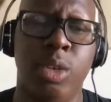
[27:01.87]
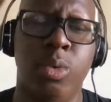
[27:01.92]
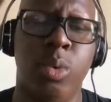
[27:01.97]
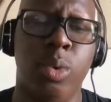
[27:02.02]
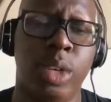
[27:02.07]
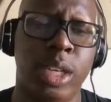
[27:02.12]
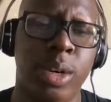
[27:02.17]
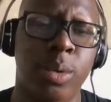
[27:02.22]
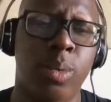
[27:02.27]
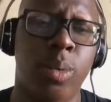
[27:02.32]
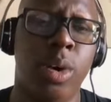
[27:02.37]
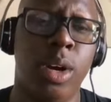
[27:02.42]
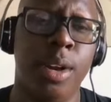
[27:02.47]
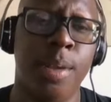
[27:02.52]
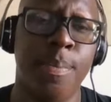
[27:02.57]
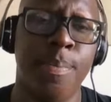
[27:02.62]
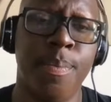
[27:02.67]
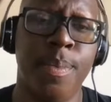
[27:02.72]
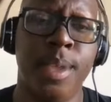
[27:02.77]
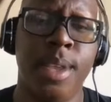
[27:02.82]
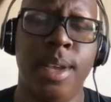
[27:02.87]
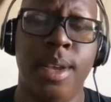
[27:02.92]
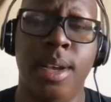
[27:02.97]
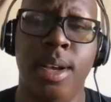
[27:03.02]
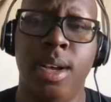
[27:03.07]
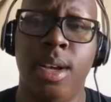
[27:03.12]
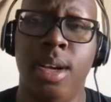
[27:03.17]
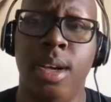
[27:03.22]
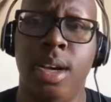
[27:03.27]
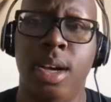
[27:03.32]
Till will get one,
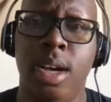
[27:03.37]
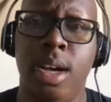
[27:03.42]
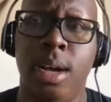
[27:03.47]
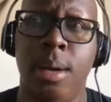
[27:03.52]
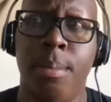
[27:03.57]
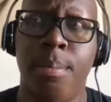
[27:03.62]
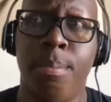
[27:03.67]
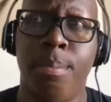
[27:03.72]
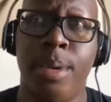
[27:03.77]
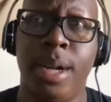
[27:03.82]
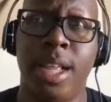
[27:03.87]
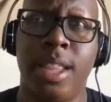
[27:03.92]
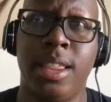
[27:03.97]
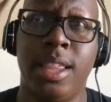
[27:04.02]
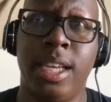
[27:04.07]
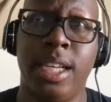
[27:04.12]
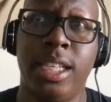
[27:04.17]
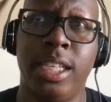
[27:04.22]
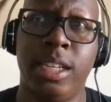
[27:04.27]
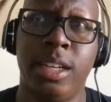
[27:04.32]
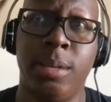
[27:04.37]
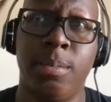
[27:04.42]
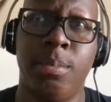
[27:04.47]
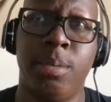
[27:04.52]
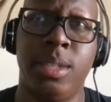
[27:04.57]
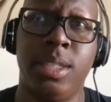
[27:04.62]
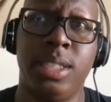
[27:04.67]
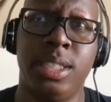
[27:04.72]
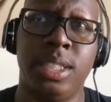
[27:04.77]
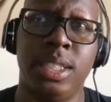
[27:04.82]
but I think Derek
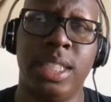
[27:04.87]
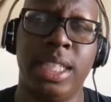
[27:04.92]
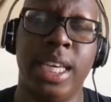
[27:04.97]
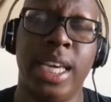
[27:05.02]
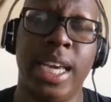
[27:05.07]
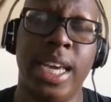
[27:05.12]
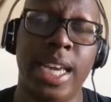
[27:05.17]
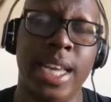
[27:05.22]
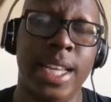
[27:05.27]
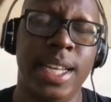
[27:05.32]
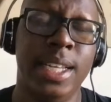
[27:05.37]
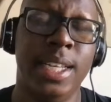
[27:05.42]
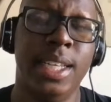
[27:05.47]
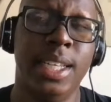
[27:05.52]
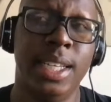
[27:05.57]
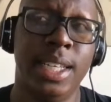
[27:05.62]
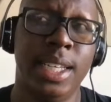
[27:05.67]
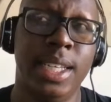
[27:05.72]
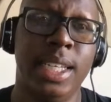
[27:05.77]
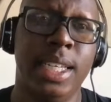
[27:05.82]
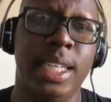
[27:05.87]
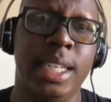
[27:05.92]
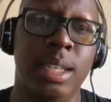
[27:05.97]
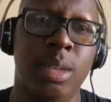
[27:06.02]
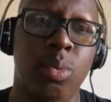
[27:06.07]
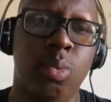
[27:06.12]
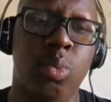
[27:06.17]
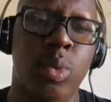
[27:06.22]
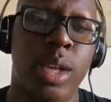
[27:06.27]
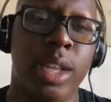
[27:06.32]
Brunson can
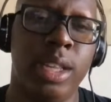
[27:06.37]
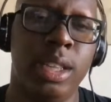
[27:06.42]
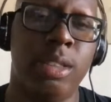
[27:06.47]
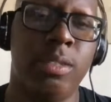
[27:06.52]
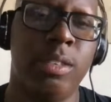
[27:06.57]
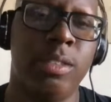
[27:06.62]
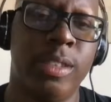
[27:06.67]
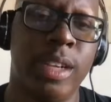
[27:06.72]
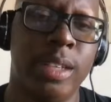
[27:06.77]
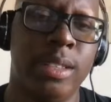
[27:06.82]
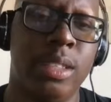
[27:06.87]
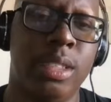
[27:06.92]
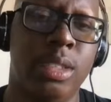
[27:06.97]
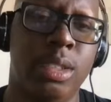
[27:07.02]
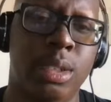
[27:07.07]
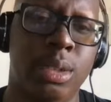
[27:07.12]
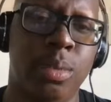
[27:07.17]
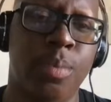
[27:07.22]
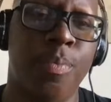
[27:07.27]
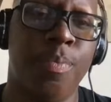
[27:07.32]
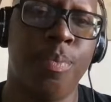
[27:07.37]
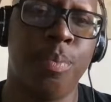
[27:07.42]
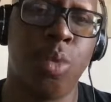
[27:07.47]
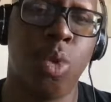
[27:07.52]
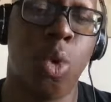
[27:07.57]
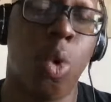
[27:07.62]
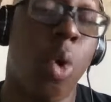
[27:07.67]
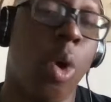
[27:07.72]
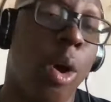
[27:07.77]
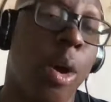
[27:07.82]
win 3 rounds to two
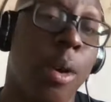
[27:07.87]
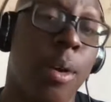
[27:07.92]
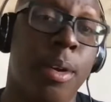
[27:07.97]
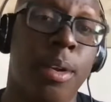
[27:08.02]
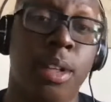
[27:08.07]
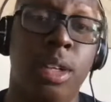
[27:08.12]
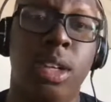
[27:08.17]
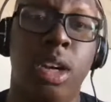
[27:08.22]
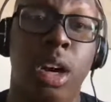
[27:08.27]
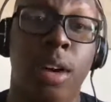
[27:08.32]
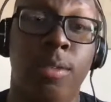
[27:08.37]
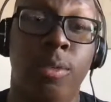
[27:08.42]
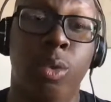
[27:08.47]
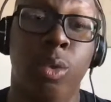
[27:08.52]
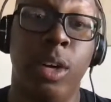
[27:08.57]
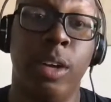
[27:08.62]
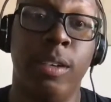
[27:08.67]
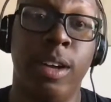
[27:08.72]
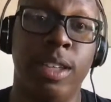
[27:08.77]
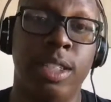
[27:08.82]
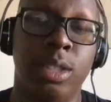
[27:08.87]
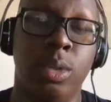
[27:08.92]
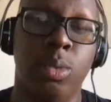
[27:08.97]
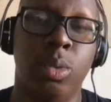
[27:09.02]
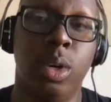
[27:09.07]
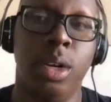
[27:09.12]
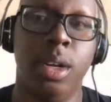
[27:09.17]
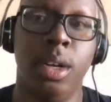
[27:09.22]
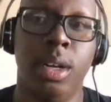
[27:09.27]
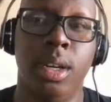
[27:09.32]
or a 4 rounds to
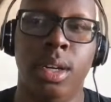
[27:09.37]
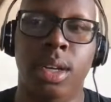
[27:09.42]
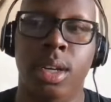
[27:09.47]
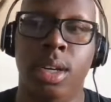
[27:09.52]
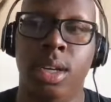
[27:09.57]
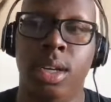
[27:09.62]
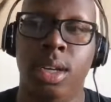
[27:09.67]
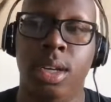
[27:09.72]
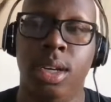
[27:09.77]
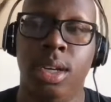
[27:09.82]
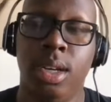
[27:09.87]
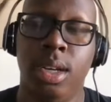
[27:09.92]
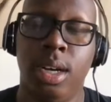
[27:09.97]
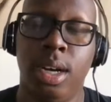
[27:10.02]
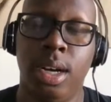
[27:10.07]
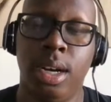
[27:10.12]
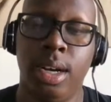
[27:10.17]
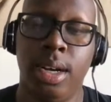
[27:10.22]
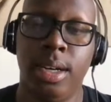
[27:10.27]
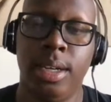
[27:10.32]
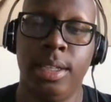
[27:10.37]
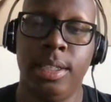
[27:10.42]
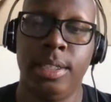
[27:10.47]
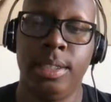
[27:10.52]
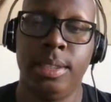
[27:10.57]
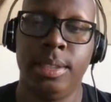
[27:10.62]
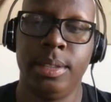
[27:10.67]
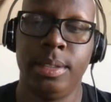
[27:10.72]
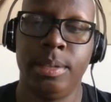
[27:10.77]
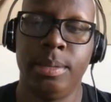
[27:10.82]
one. Uh,
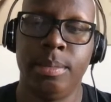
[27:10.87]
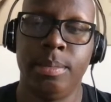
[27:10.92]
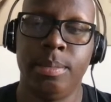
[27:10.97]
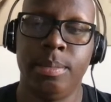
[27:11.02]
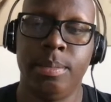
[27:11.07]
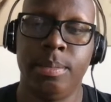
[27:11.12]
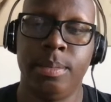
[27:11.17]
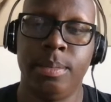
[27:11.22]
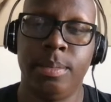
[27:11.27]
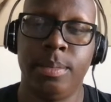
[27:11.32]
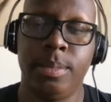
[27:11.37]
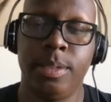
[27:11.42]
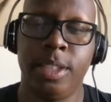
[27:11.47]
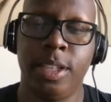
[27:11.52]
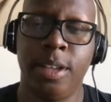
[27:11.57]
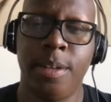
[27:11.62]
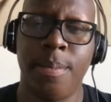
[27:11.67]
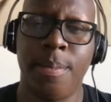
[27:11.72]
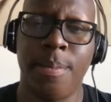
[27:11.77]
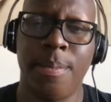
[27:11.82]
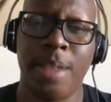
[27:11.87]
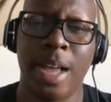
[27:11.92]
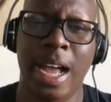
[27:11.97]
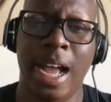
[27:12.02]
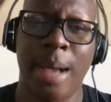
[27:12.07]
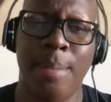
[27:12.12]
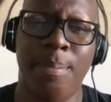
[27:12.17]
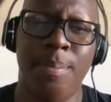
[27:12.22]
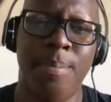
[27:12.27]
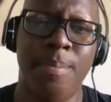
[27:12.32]
so
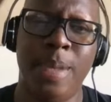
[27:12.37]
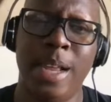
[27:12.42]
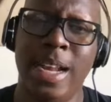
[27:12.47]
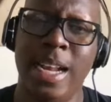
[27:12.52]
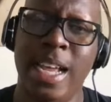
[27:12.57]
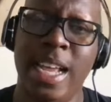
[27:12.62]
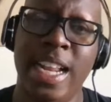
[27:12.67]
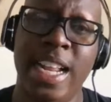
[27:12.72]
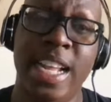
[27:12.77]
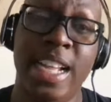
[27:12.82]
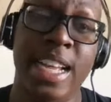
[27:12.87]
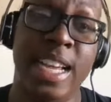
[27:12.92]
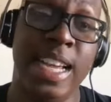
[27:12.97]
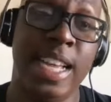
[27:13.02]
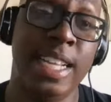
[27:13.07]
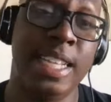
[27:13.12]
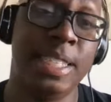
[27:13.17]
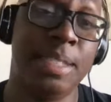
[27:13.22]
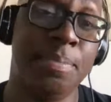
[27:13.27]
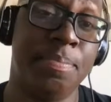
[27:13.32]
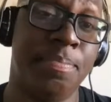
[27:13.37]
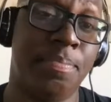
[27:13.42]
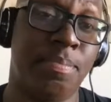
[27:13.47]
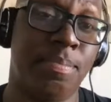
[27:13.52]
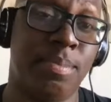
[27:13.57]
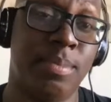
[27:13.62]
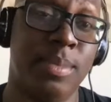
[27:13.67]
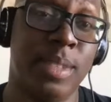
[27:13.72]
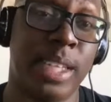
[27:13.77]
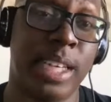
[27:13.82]
and
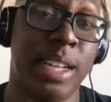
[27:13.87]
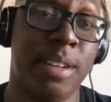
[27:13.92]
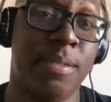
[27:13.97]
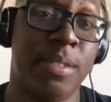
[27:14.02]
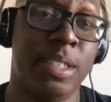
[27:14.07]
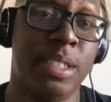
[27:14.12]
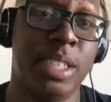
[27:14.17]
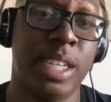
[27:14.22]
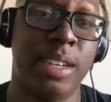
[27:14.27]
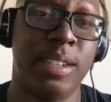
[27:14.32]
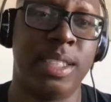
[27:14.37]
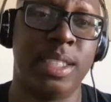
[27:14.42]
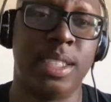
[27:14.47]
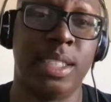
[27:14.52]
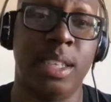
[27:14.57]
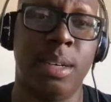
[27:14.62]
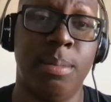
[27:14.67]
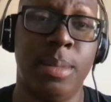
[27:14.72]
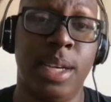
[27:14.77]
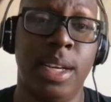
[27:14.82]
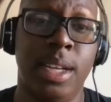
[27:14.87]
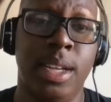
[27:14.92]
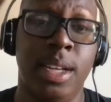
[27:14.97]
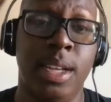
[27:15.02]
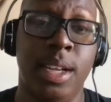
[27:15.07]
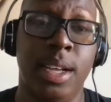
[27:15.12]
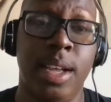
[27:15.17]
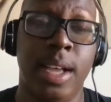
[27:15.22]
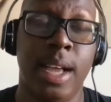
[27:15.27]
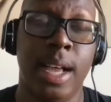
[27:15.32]
again for Darren Till, man,